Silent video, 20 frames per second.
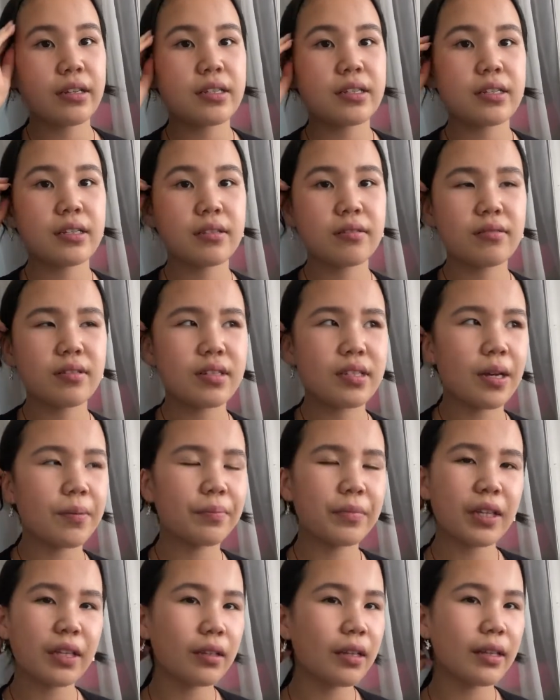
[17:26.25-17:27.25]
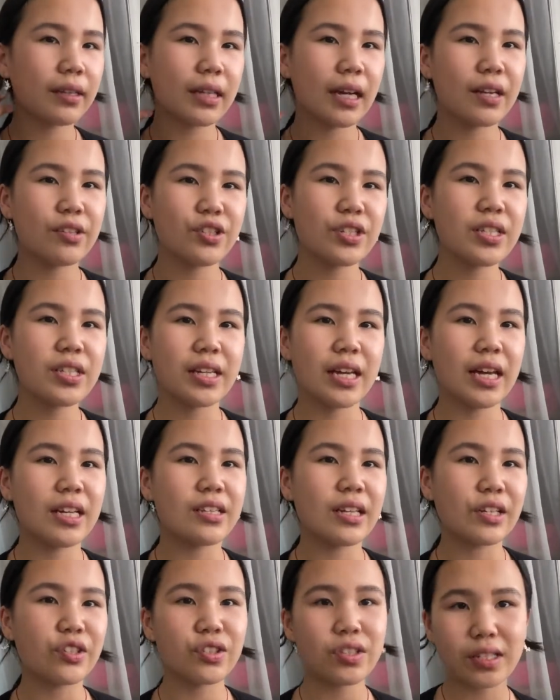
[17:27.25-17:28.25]
or something like that just in
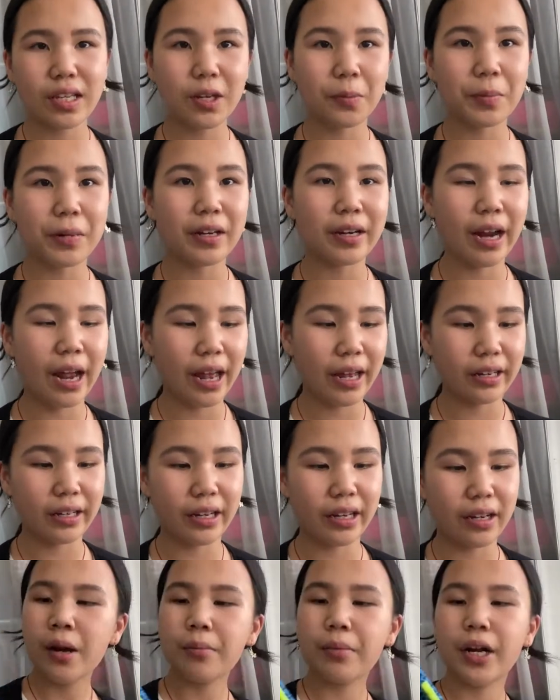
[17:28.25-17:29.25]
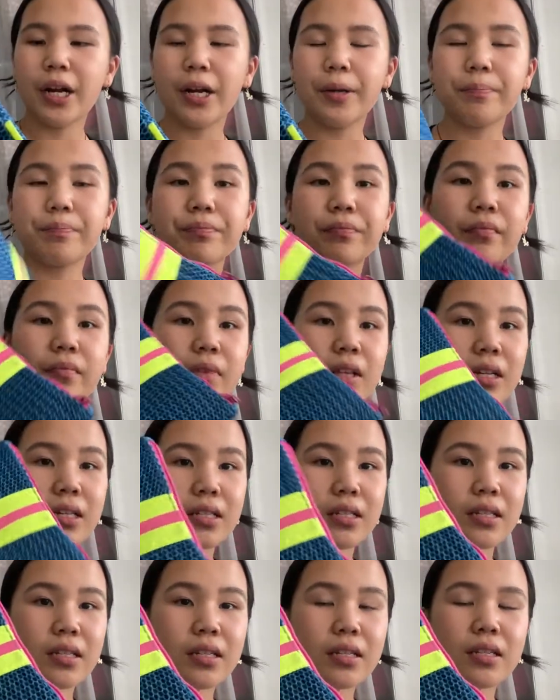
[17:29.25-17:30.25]
case i just keep it handy but
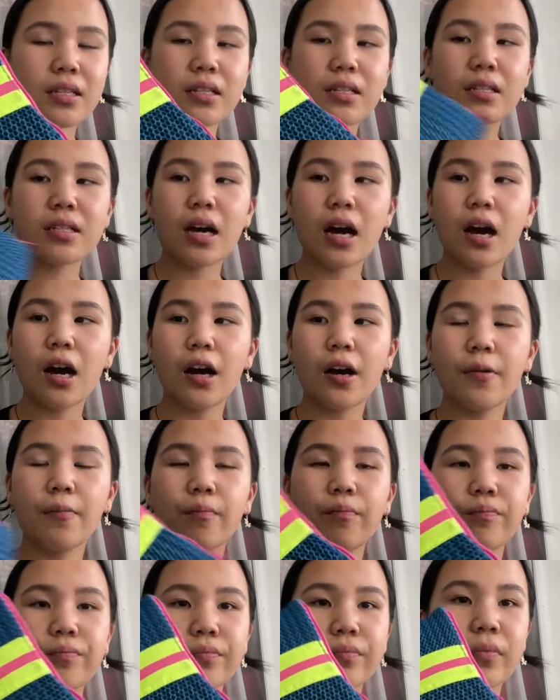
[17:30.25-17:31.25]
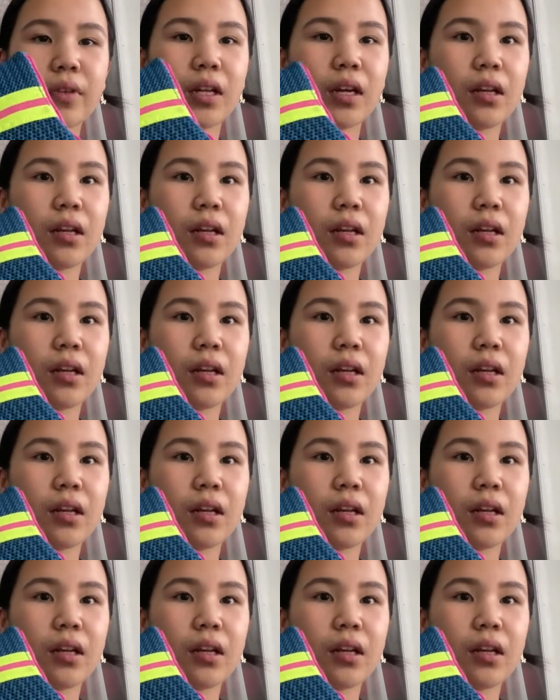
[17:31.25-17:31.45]
this is um